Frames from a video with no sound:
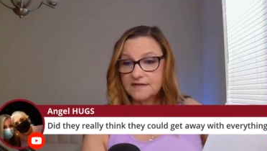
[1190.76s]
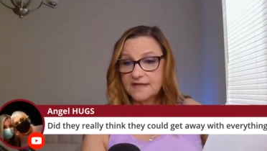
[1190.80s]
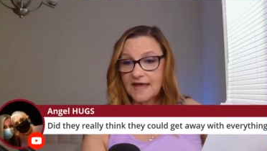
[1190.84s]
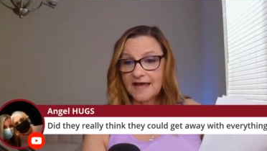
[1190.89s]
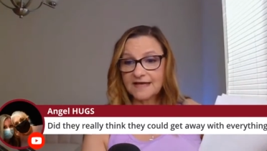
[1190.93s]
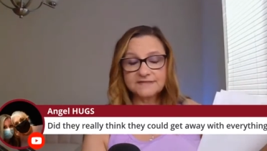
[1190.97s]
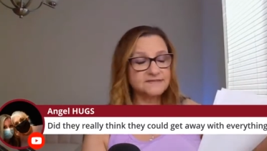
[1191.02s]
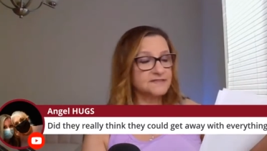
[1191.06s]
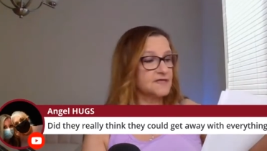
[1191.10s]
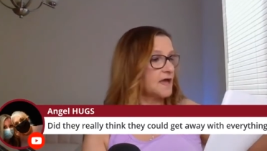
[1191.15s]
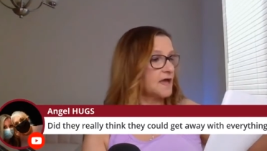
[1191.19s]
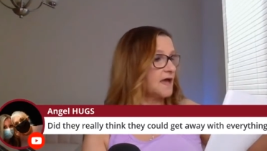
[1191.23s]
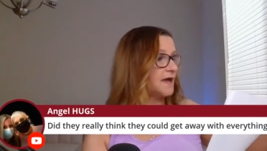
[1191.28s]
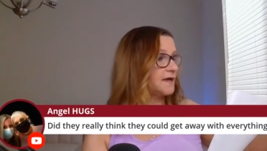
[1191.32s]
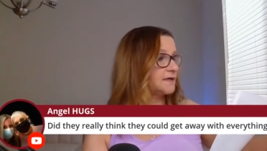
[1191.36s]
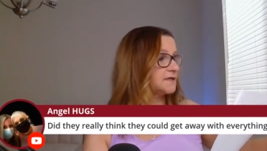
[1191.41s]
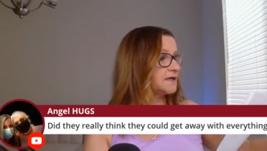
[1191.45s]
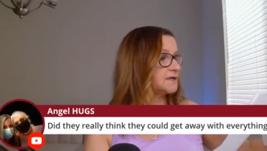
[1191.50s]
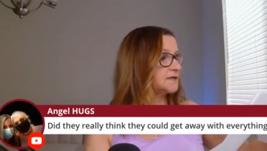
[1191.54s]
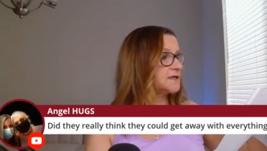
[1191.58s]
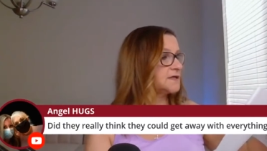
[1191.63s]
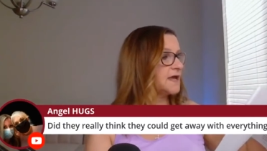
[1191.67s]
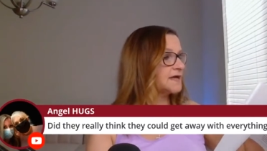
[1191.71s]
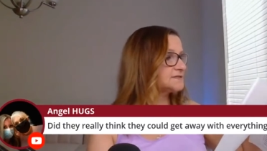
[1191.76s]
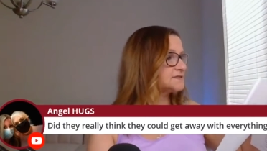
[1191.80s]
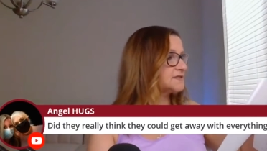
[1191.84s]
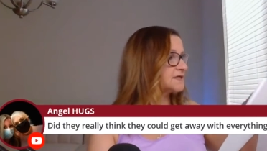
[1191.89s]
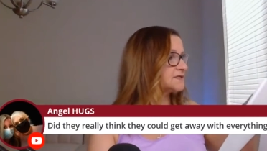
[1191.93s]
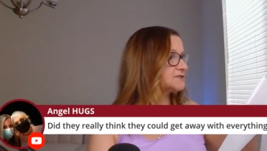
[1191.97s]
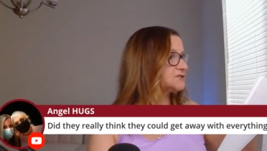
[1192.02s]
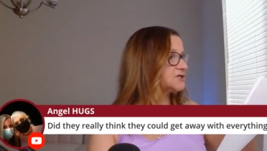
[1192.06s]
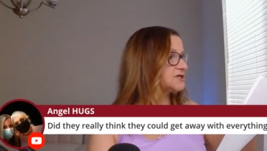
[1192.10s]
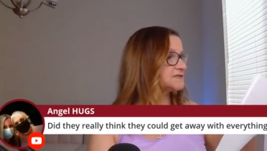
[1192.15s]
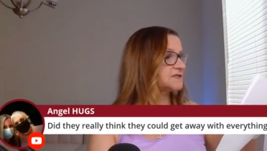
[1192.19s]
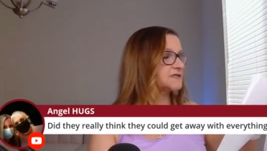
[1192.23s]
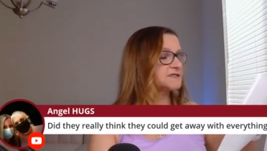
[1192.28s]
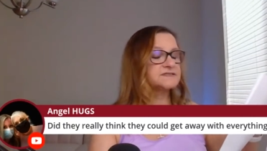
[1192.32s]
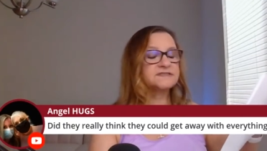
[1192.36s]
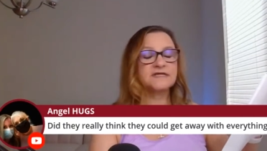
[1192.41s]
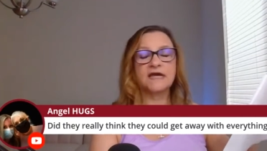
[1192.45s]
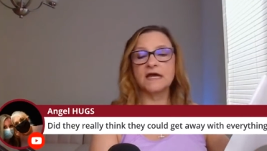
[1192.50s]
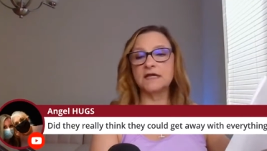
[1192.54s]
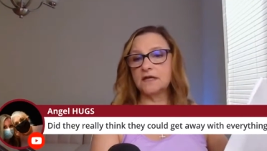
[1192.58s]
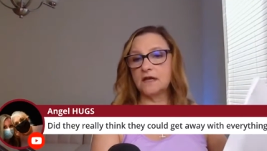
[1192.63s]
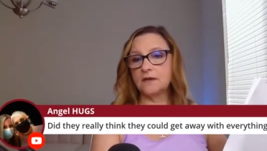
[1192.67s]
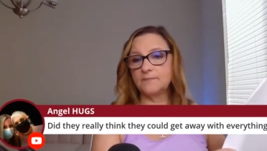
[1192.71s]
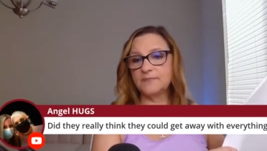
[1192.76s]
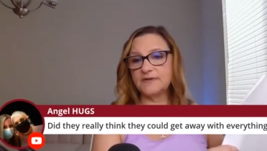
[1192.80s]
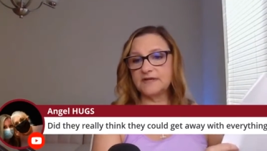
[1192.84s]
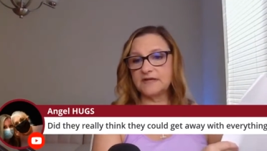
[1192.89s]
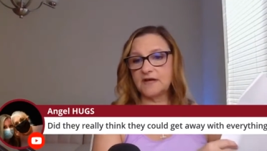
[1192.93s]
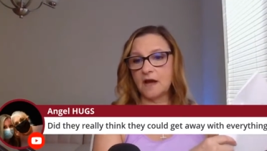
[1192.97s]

Yes, and yes, like Jessica said,